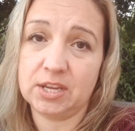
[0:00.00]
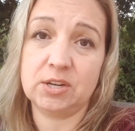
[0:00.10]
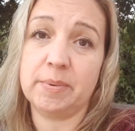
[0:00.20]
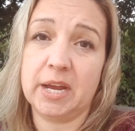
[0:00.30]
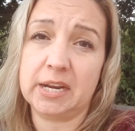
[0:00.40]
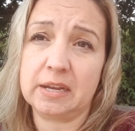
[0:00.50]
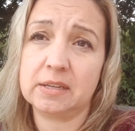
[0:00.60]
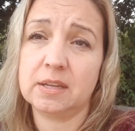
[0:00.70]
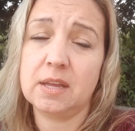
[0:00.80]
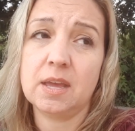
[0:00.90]
in your body.
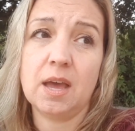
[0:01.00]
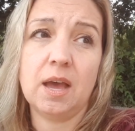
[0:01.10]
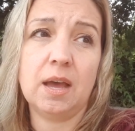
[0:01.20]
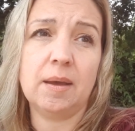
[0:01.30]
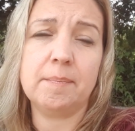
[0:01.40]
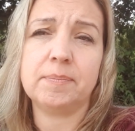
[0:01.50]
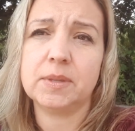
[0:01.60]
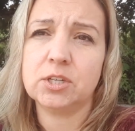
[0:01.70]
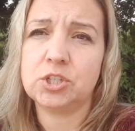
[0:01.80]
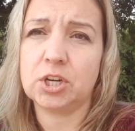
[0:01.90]

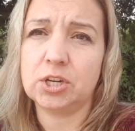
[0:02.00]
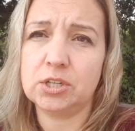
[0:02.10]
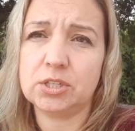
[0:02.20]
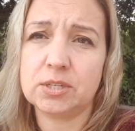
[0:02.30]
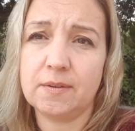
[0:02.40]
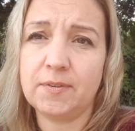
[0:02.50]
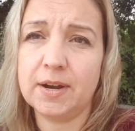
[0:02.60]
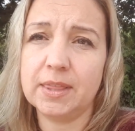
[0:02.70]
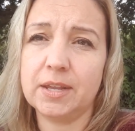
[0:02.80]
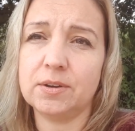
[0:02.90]
Sugars,
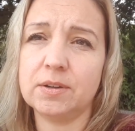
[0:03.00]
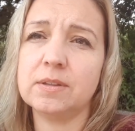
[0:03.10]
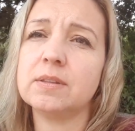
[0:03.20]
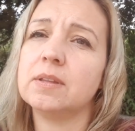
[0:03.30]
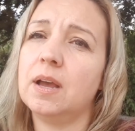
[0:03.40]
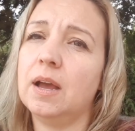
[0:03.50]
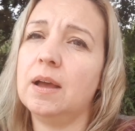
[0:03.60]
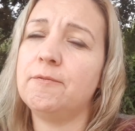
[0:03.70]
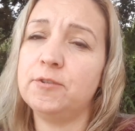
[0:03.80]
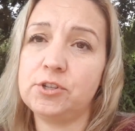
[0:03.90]
very little.
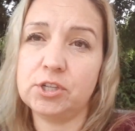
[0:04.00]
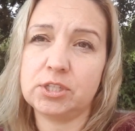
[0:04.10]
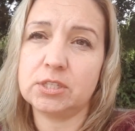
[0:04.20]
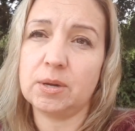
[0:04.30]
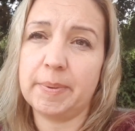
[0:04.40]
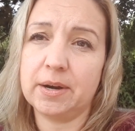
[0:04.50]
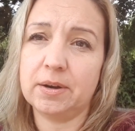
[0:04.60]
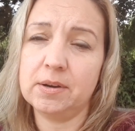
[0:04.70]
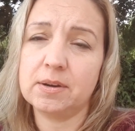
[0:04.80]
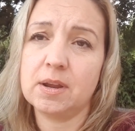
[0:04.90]
Fruit juices are
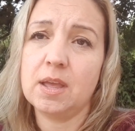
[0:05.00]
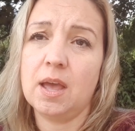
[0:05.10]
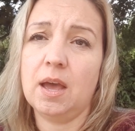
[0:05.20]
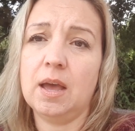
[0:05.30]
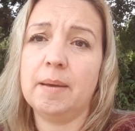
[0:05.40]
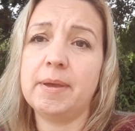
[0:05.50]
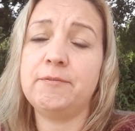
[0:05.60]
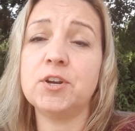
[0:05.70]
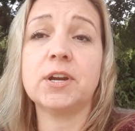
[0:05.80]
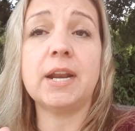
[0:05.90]
better.
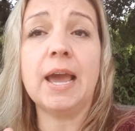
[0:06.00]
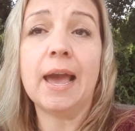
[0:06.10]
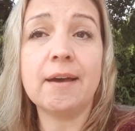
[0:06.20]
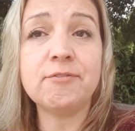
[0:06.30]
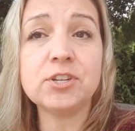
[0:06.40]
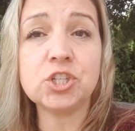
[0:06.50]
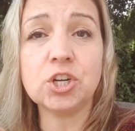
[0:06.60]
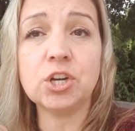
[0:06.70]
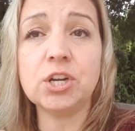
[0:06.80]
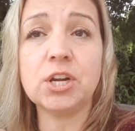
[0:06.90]
If you're going to have
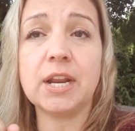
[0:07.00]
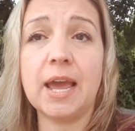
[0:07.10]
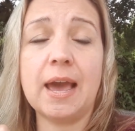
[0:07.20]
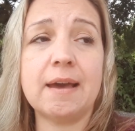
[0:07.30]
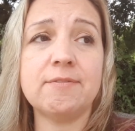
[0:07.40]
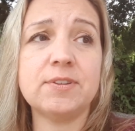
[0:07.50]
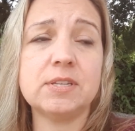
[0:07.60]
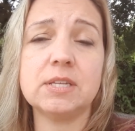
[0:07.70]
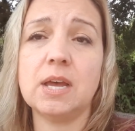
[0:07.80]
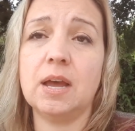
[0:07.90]
sugar, you're going to have
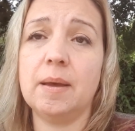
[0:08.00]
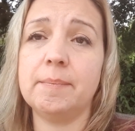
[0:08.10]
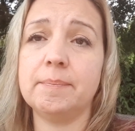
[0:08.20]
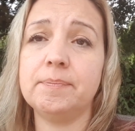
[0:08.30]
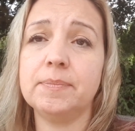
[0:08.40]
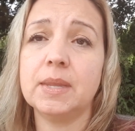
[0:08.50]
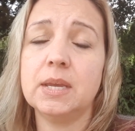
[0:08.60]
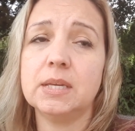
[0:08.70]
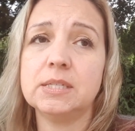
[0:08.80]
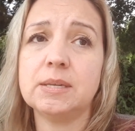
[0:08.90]

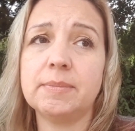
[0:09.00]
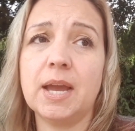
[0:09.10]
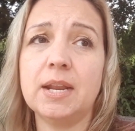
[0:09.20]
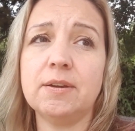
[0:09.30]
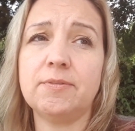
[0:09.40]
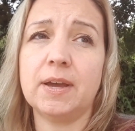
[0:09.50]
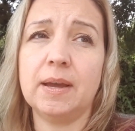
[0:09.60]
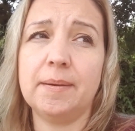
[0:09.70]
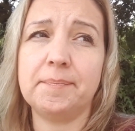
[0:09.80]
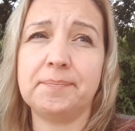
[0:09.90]
some kind
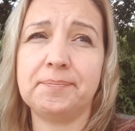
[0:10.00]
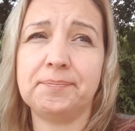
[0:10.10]
of